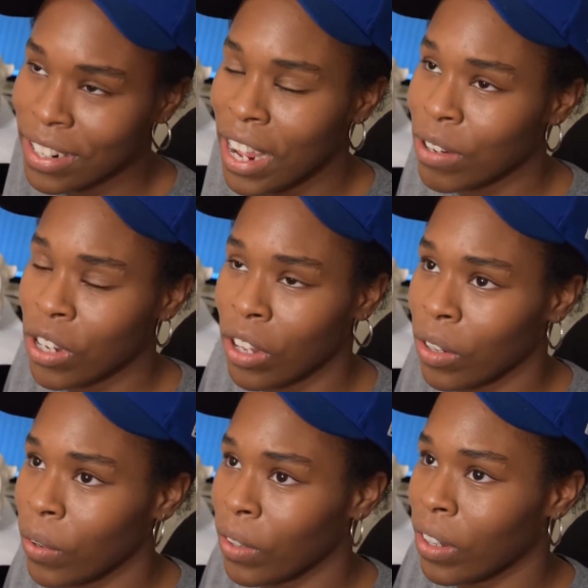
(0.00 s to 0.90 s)
Now it's called
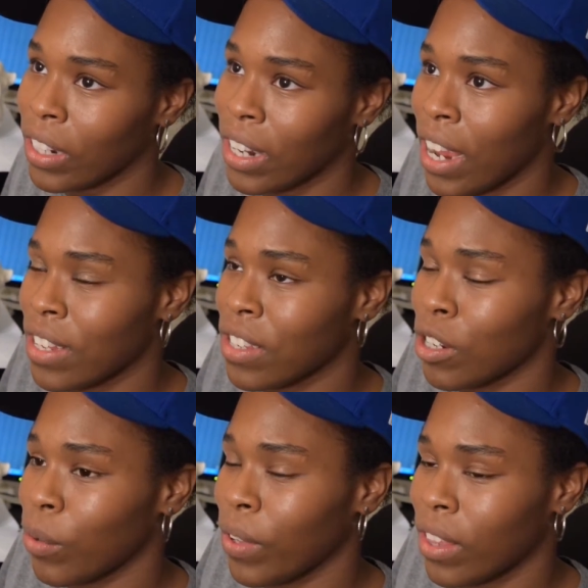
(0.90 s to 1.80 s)
Hold On, and it has to
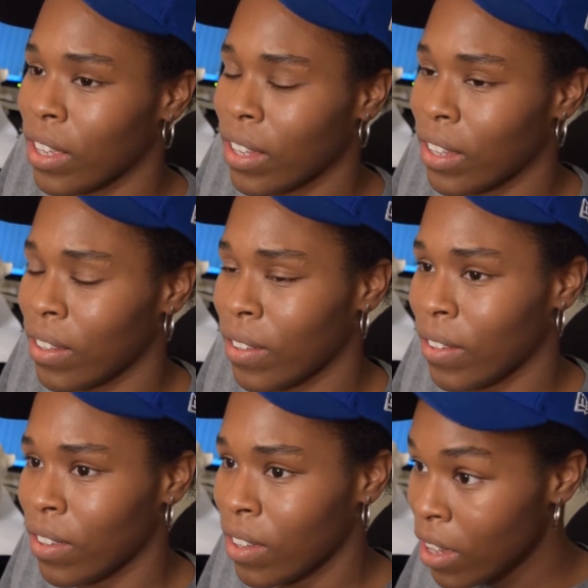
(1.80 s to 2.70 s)
do with
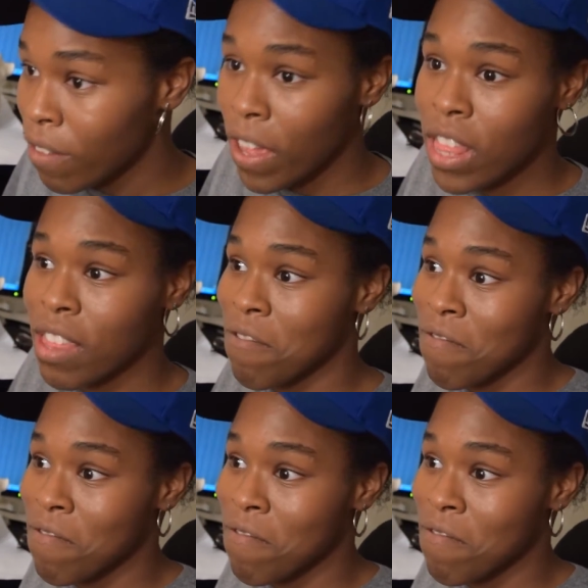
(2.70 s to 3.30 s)
faith.